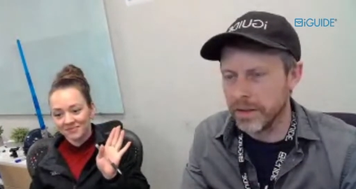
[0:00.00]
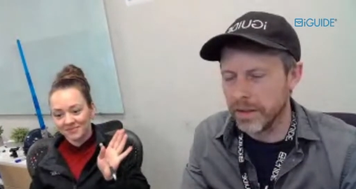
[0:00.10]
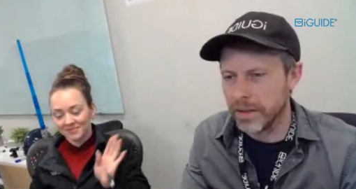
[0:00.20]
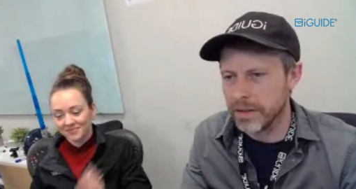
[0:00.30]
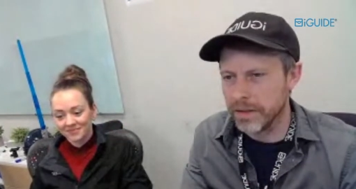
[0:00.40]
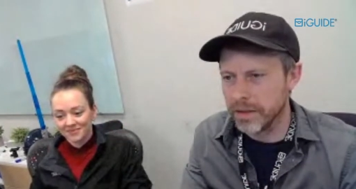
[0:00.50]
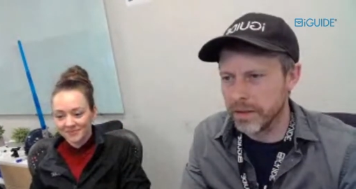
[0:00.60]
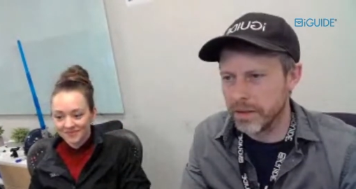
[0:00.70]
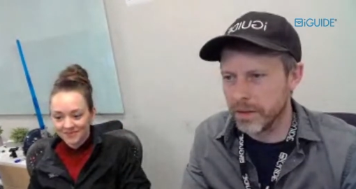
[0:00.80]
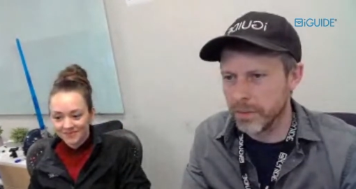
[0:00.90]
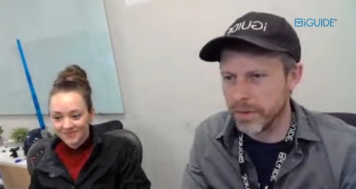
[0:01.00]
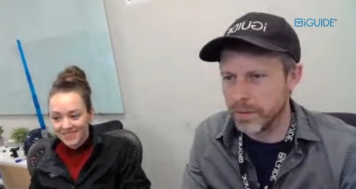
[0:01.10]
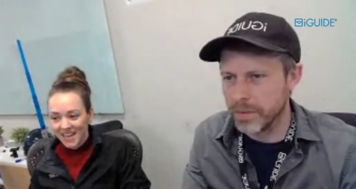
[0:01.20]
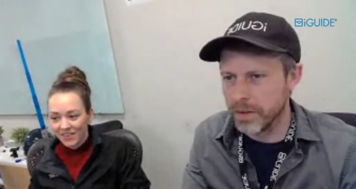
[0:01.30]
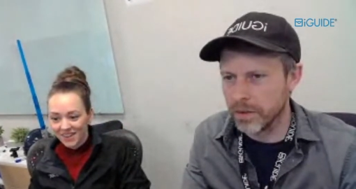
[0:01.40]
Speaker 1: and uh, we're
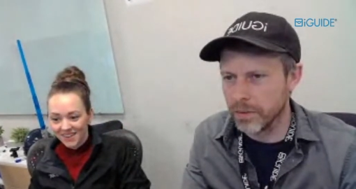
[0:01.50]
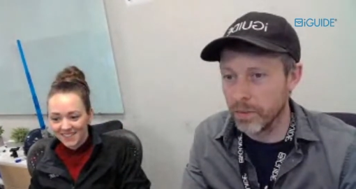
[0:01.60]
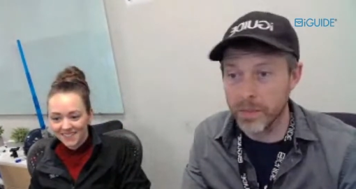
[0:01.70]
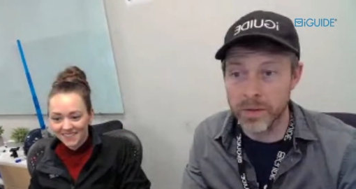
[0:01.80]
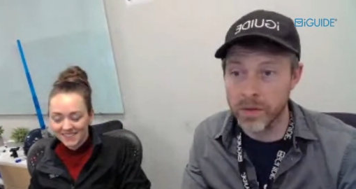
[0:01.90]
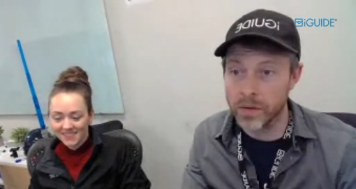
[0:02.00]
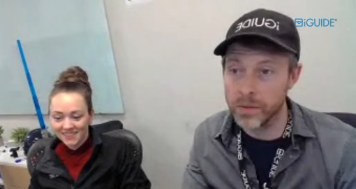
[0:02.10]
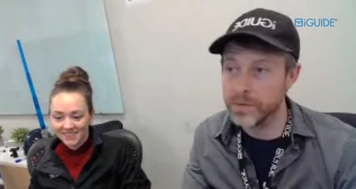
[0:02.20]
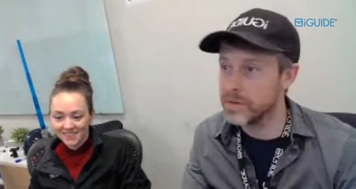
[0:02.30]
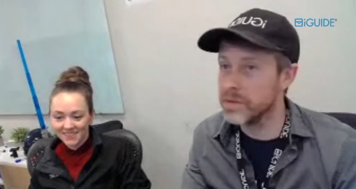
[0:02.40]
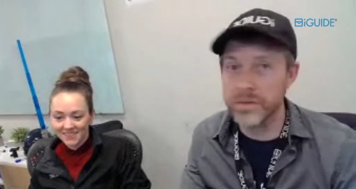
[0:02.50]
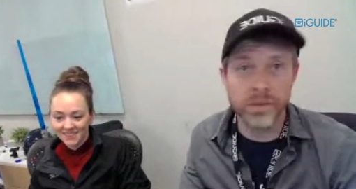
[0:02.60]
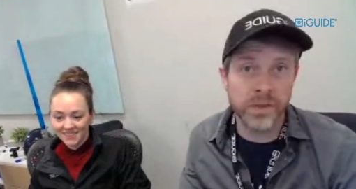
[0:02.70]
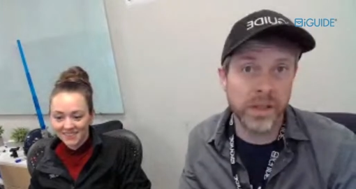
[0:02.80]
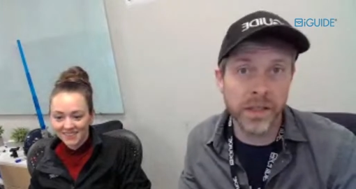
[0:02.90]
going to be Howdy. your webinar
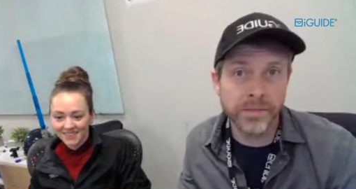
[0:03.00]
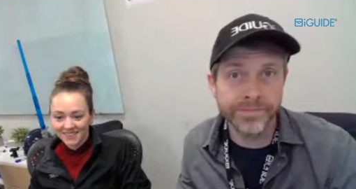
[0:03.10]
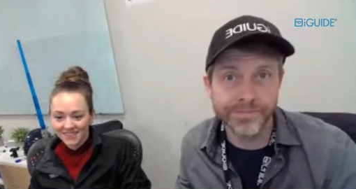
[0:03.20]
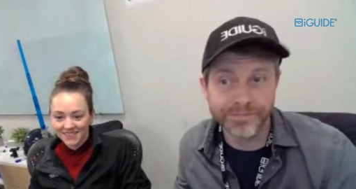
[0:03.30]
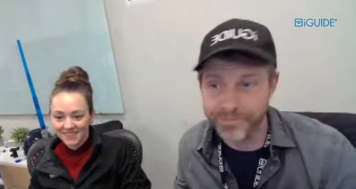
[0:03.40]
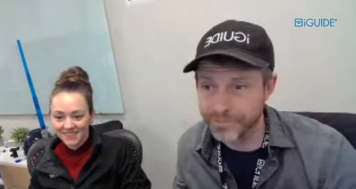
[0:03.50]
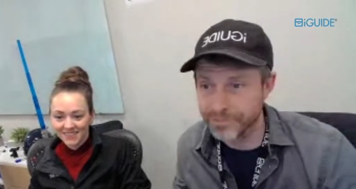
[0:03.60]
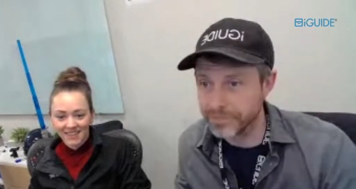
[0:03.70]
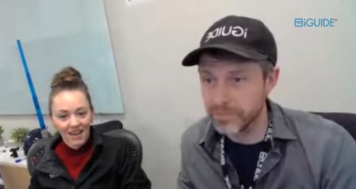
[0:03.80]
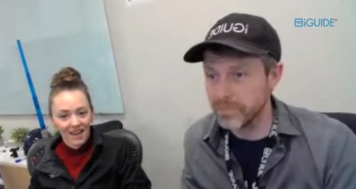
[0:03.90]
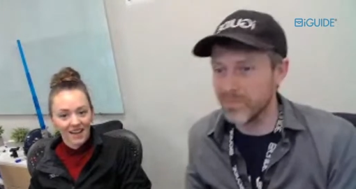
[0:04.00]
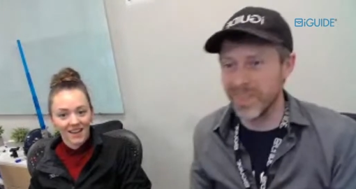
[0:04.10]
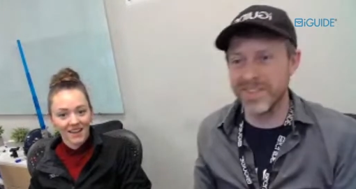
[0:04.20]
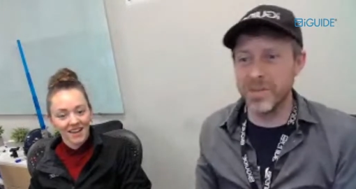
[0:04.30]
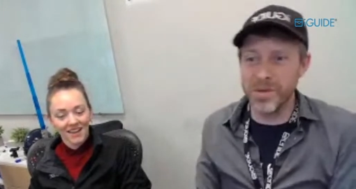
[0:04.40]
hosts for today. Yeah,
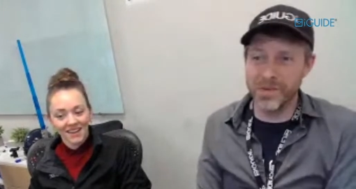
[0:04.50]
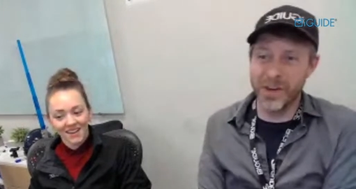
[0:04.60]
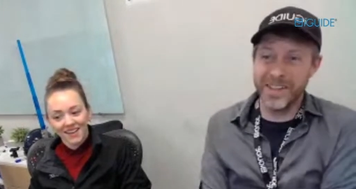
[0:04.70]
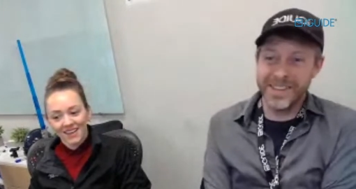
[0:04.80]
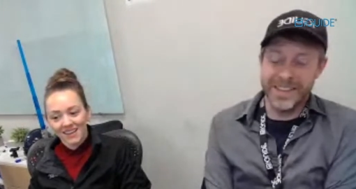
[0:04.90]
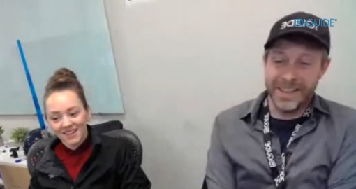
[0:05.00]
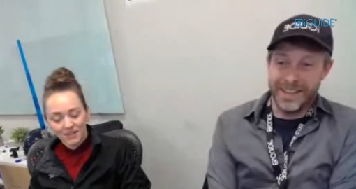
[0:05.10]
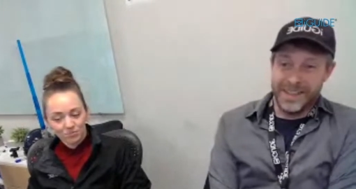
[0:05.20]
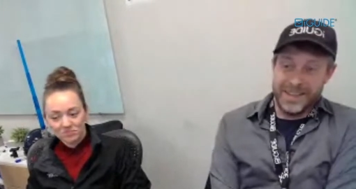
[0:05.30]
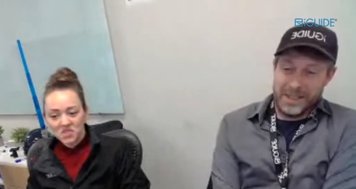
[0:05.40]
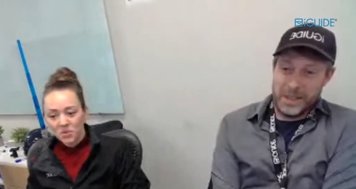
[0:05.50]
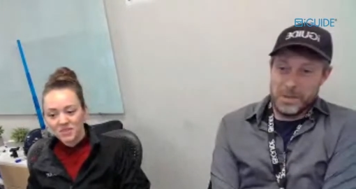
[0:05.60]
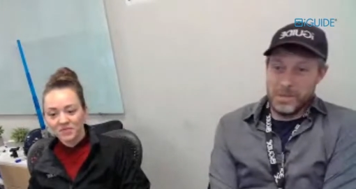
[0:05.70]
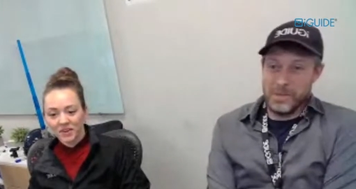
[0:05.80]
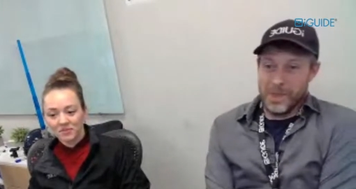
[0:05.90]
it's going to be fun.
Speaker 2: It's um,
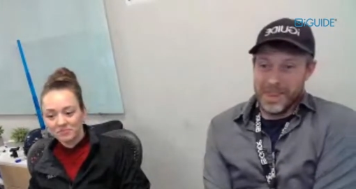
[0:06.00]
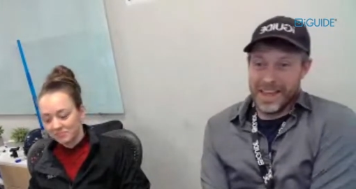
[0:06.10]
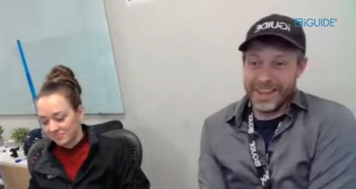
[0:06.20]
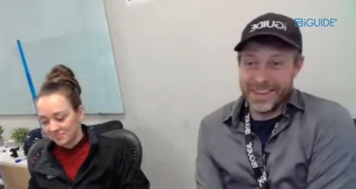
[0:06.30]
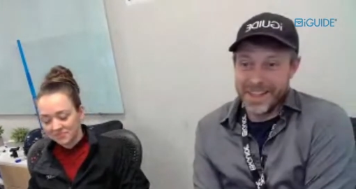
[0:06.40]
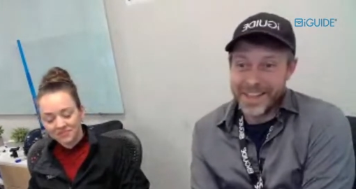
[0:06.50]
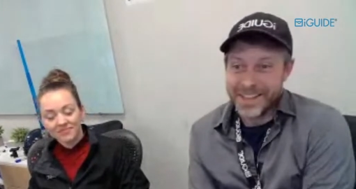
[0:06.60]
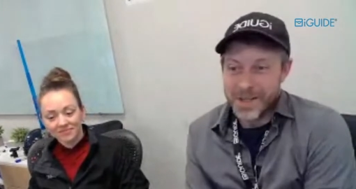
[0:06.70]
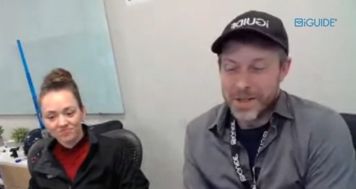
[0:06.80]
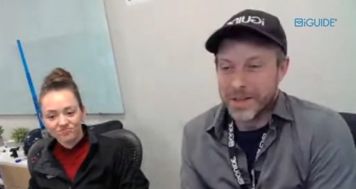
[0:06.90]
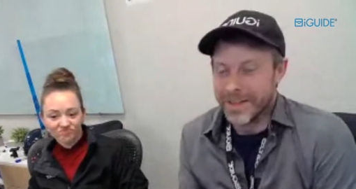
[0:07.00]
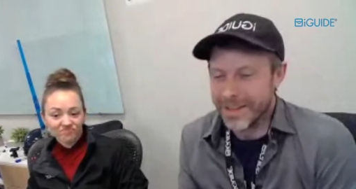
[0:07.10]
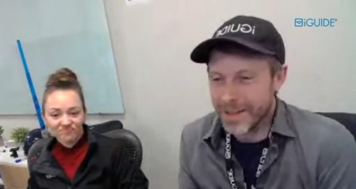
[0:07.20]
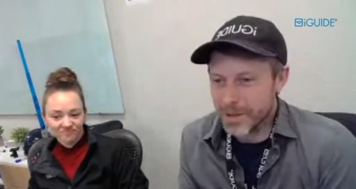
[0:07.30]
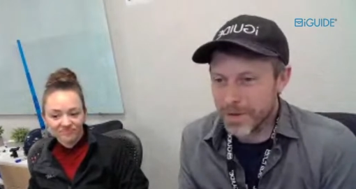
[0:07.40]
always fun, I
Speaker 1: think,
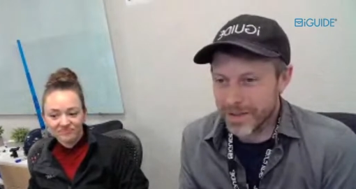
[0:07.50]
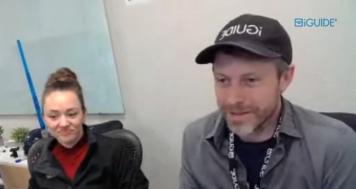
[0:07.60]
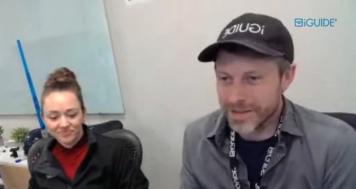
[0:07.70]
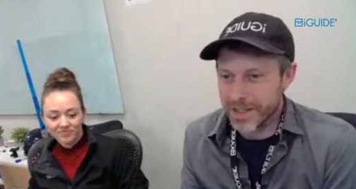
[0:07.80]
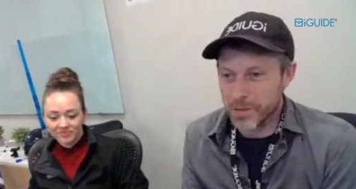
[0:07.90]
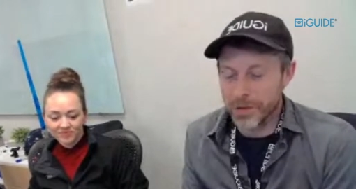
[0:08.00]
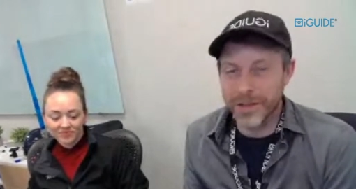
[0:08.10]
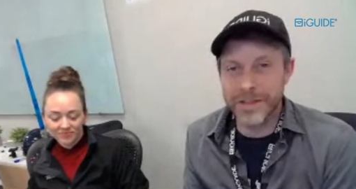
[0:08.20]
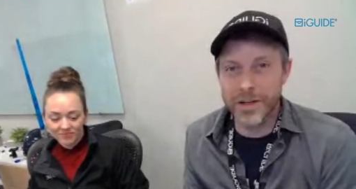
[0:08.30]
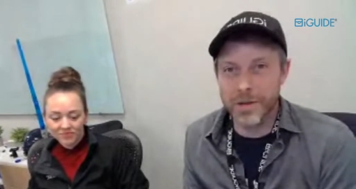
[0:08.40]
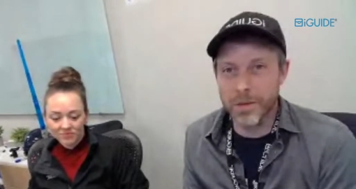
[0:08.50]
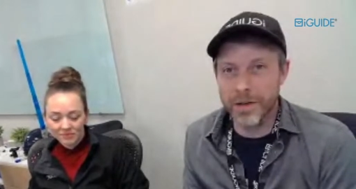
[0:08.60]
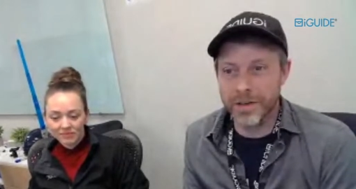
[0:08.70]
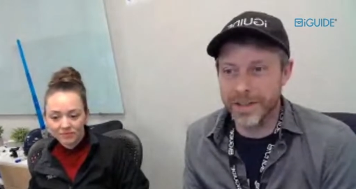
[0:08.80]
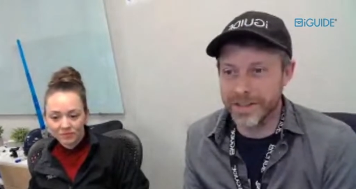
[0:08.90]
uh, because today we're going to talk
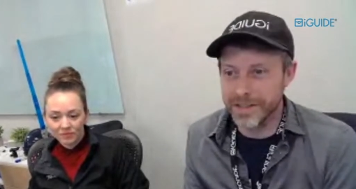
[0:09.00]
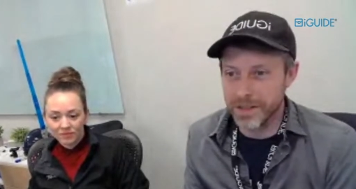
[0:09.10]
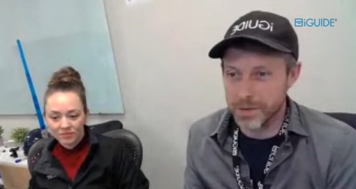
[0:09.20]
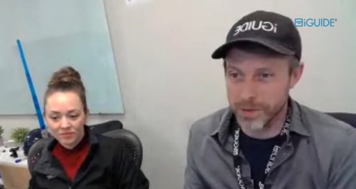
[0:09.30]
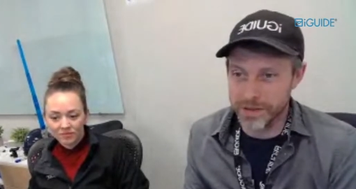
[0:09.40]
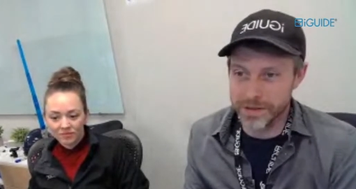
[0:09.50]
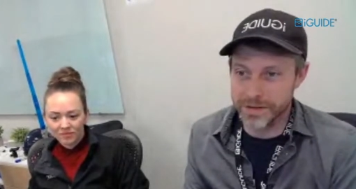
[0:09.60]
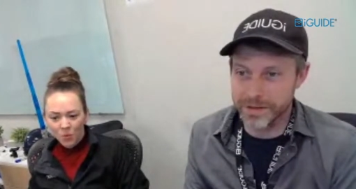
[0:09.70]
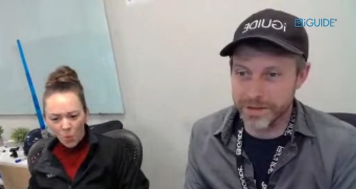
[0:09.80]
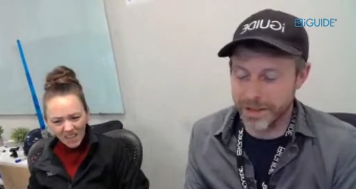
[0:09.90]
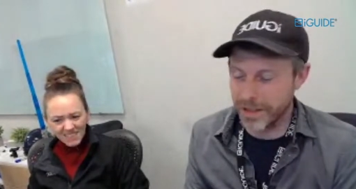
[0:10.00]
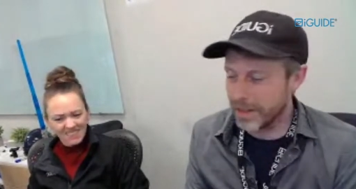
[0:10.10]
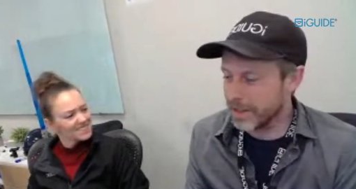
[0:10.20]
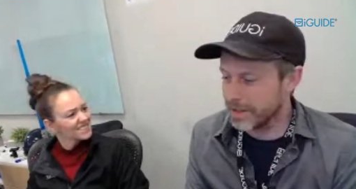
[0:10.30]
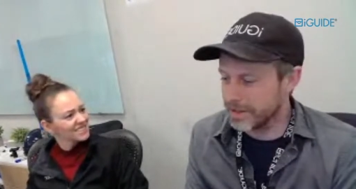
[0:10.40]
about accessories. What?
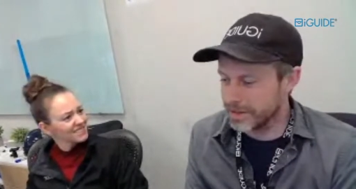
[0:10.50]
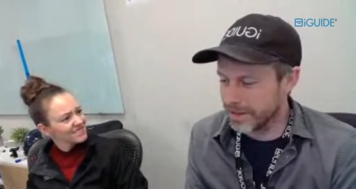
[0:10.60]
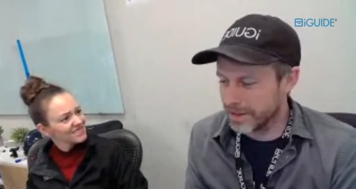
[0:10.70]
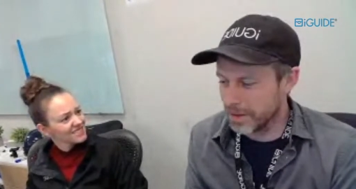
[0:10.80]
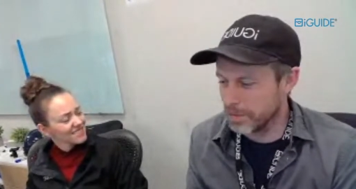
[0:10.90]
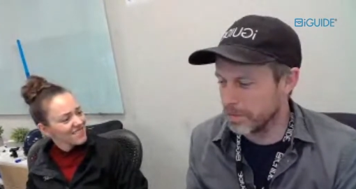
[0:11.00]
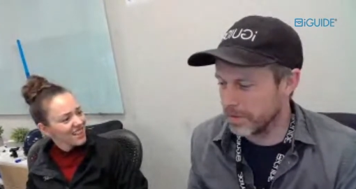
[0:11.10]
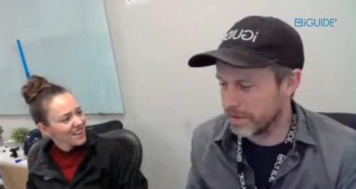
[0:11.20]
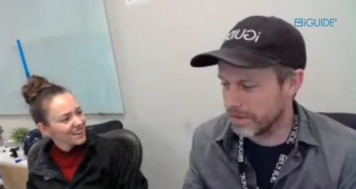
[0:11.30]
And um,